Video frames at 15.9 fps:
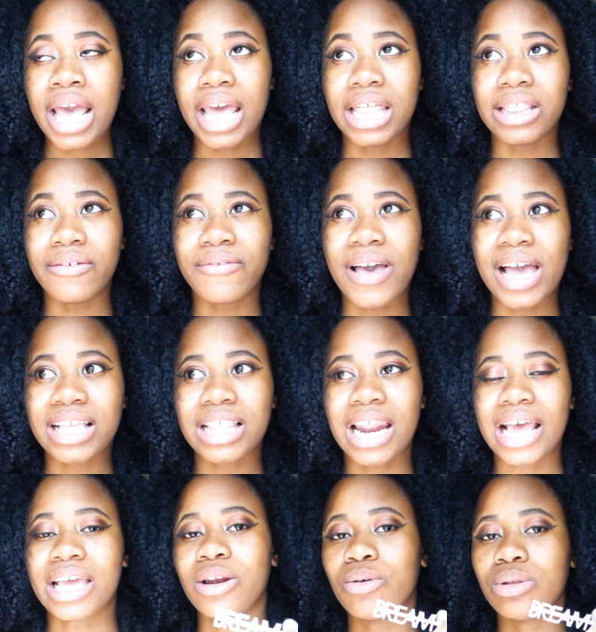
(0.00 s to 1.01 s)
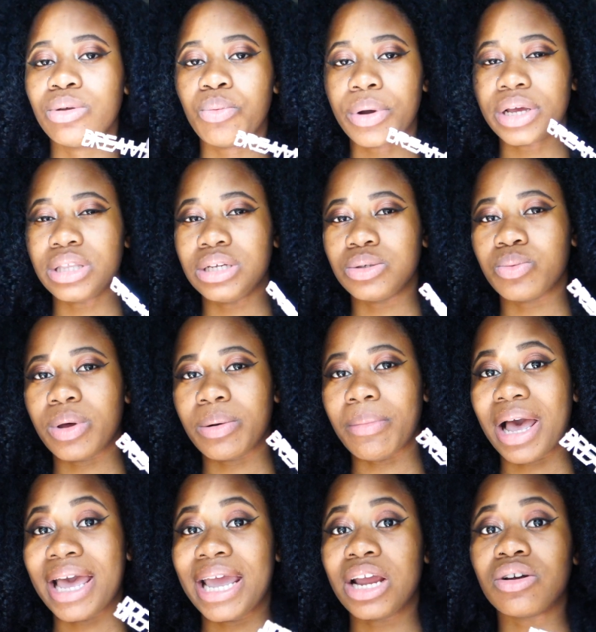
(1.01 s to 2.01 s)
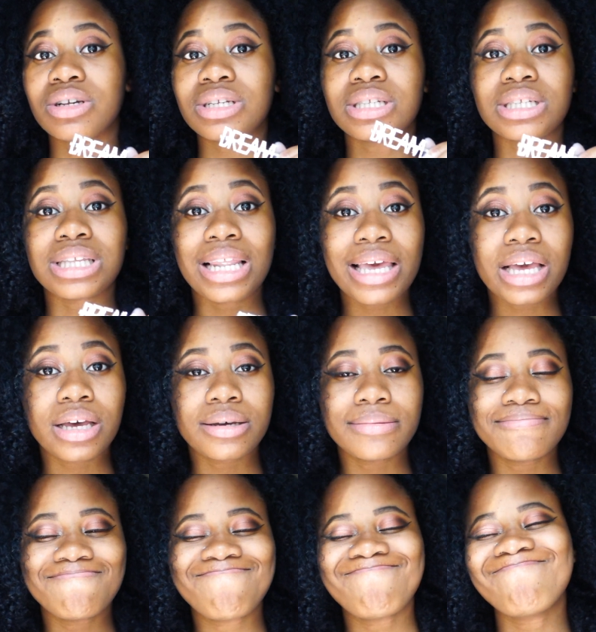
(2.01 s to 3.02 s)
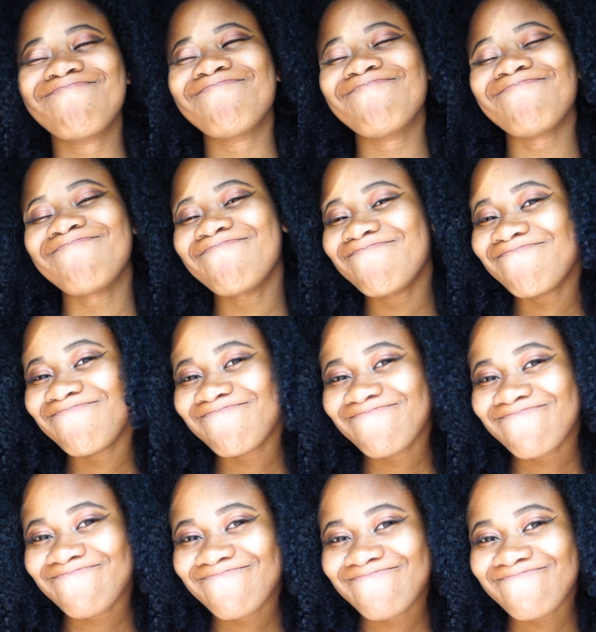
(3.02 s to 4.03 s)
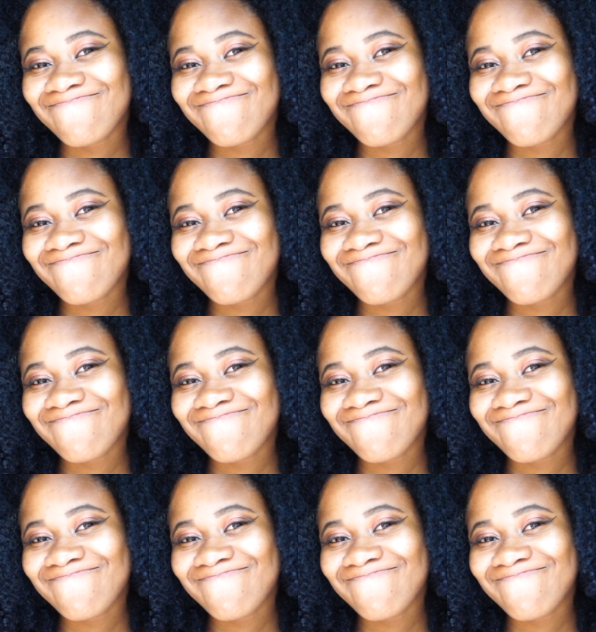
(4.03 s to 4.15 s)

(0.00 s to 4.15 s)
And the fact that I can only wear these when my hair is slick, I